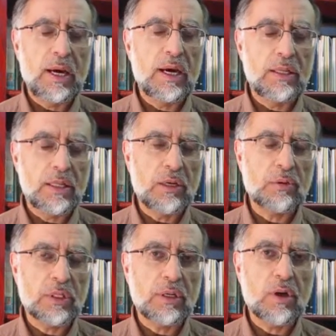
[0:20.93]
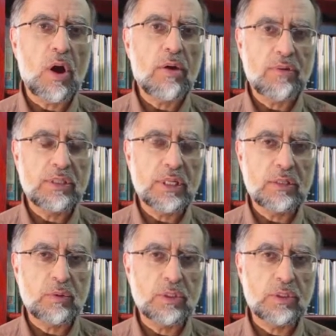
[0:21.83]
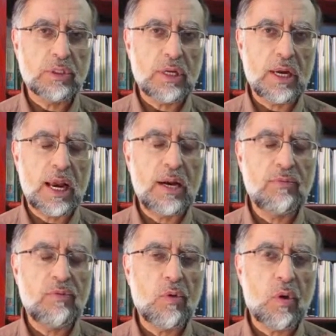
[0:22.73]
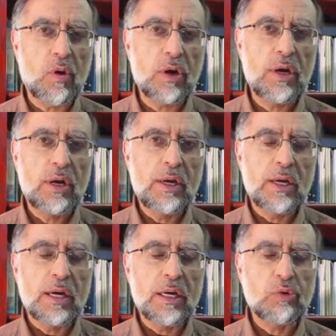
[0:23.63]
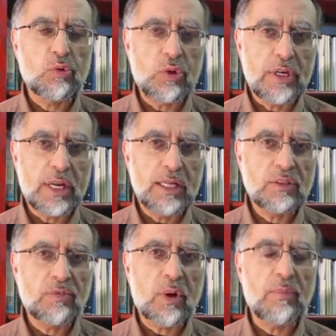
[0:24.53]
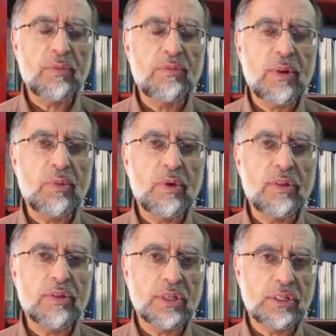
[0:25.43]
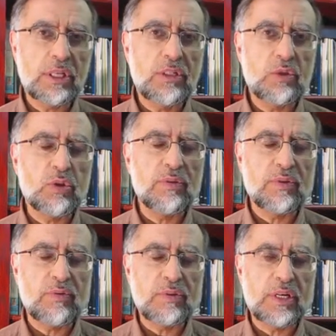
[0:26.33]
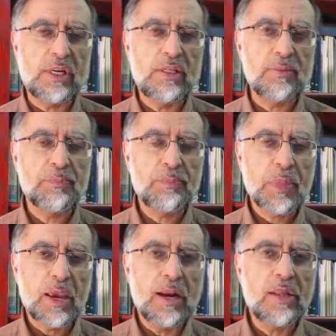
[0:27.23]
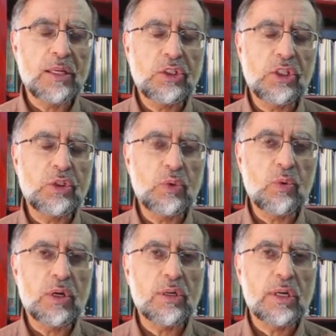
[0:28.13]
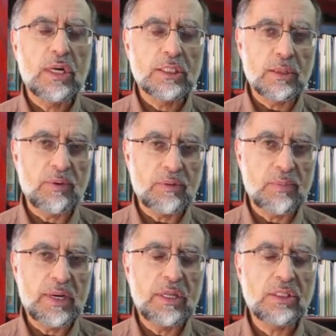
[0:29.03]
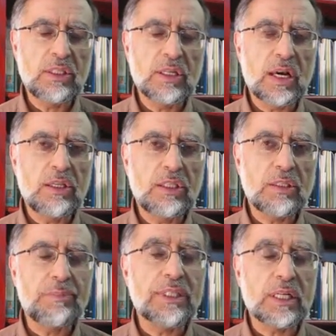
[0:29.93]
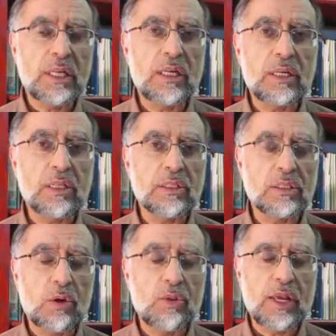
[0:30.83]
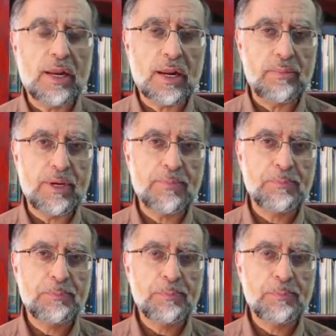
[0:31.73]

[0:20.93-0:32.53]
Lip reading: That was a conference that was held for 3 days from February the 13th to the 15th. And then she toured some of the Middle Eastern countries, in particular Saudi Arabia.